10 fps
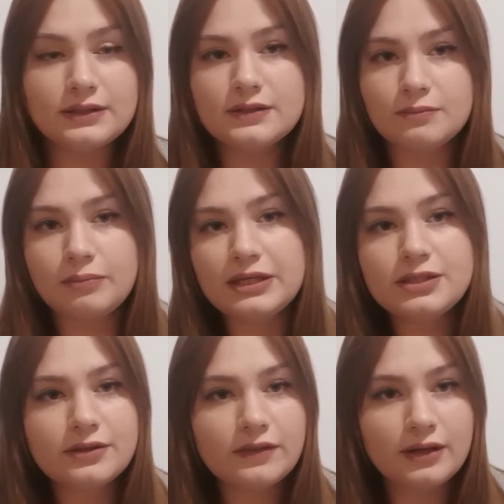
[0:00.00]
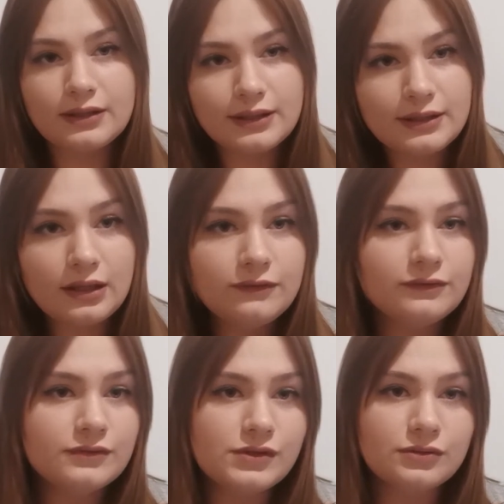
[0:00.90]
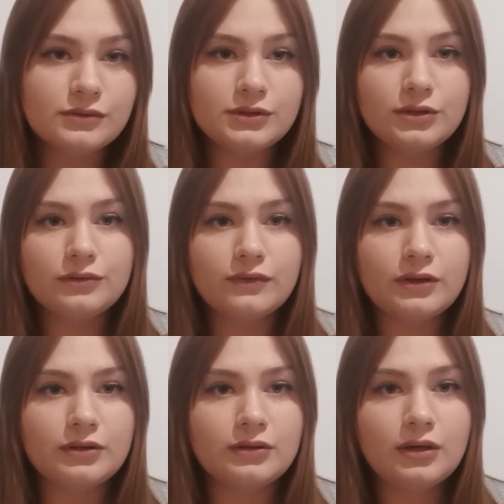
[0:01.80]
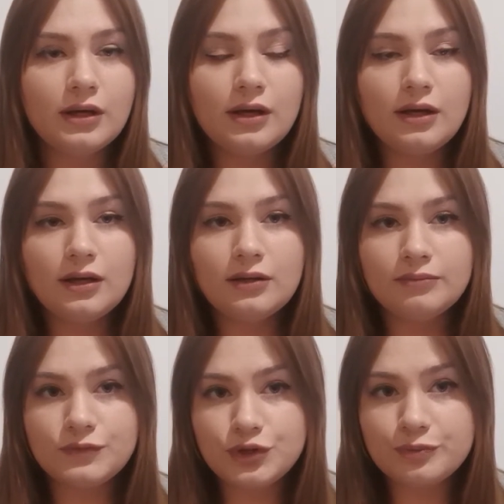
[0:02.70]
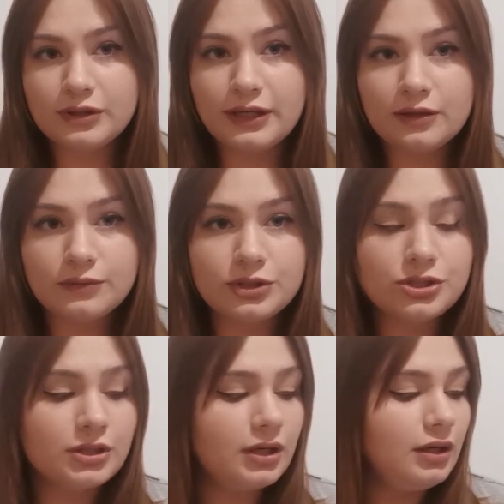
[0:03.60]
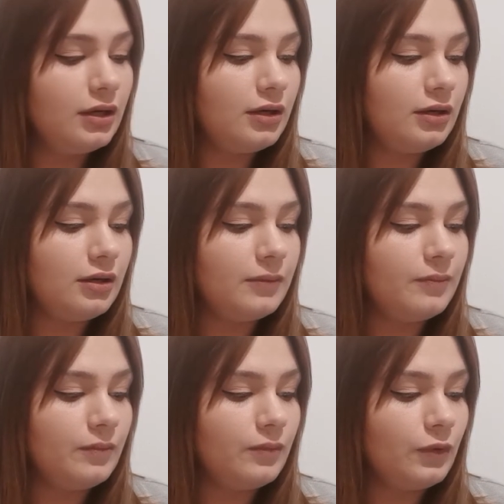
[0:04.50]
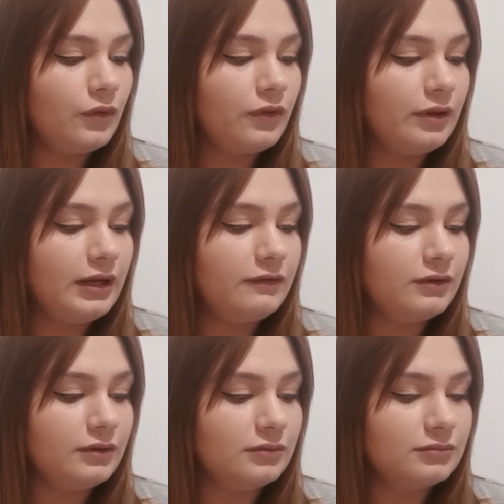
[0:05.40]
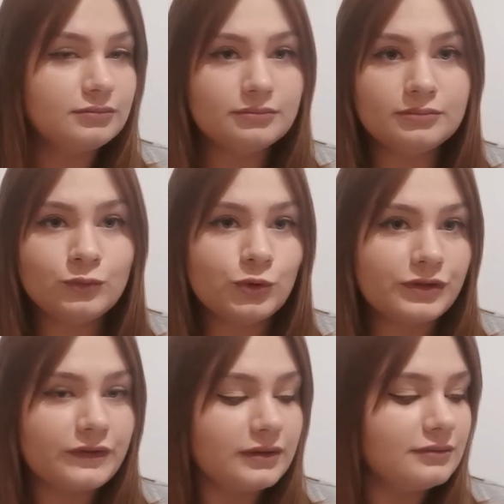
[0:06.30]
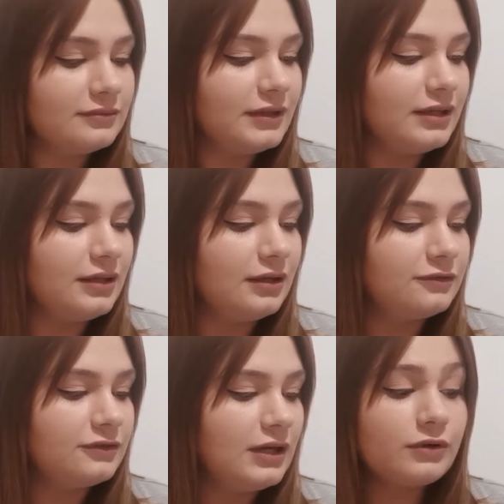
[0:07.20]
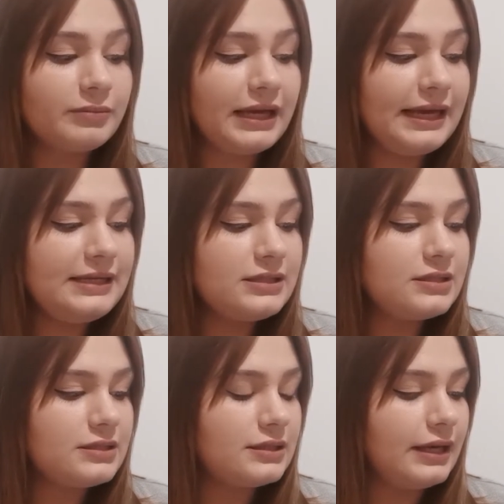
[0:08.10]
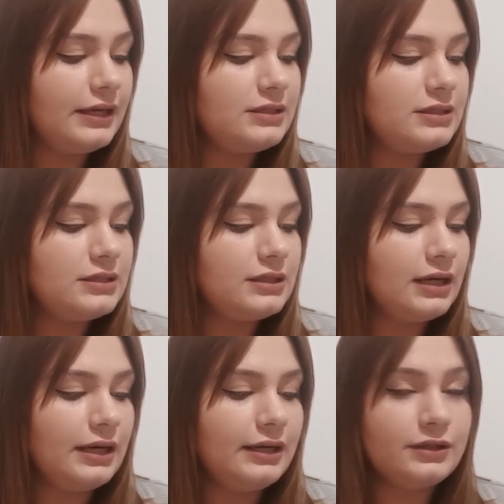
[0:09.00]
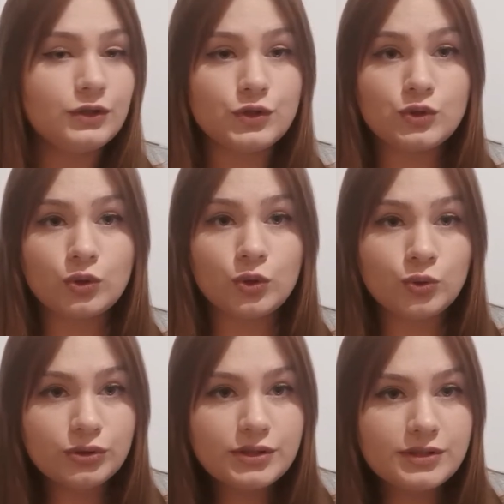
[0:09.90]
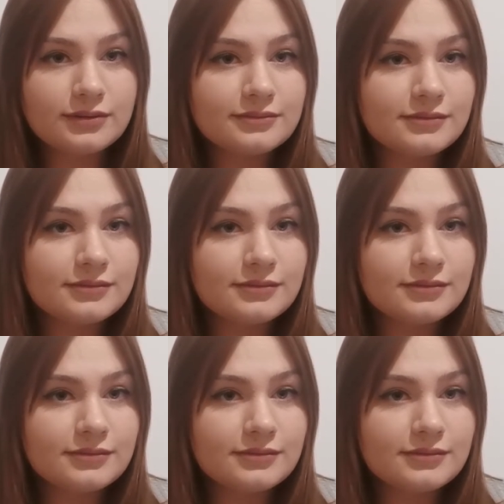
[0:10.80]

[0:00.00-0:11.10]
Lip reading: it's better than enough. So you know the German language on the level more than enough. From 80 till 89, it's gut,